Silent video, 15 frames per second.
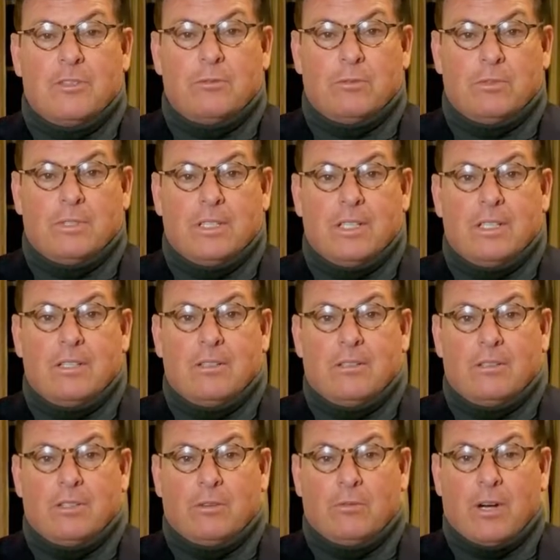Israel did
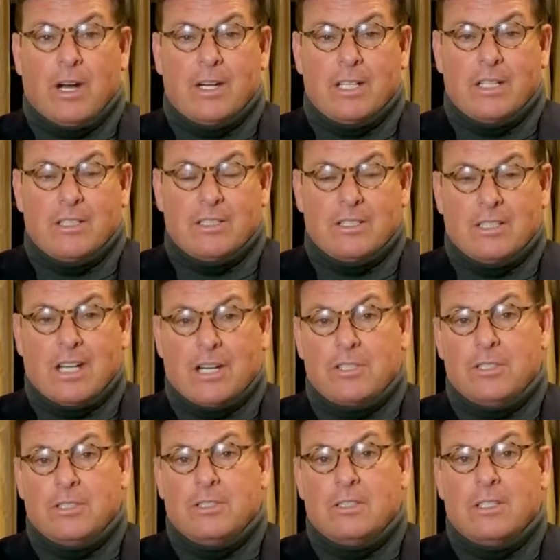on Iranian
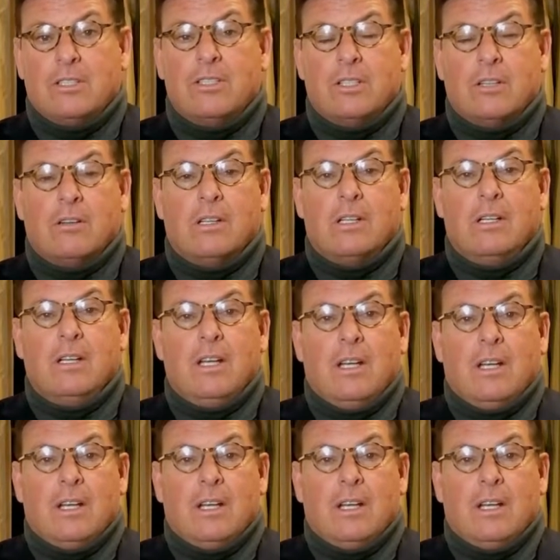sections in Syria,